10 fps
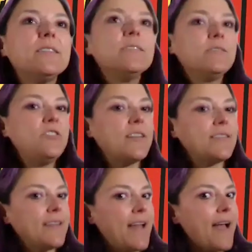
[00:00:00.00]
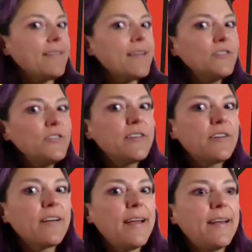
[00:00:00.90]
she doesn't act like she's in
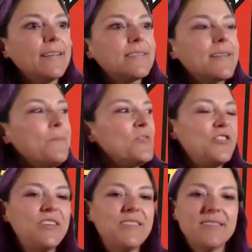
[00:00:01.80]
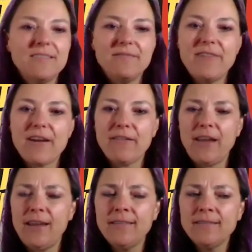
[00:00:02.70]
her 80s. She's
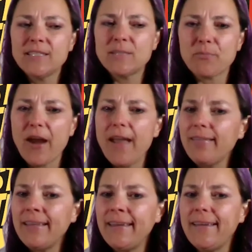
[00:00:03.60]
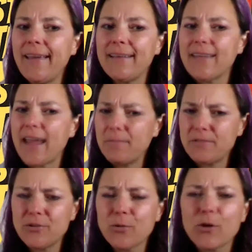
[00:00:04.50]
very sprightly and came
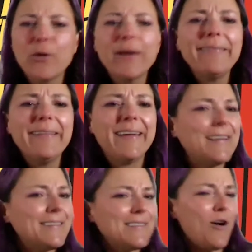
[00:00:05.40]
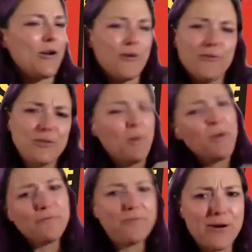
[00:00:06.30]
to the door quickly and is on her
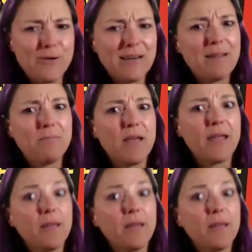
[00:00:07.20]
smartphone. And I'm like,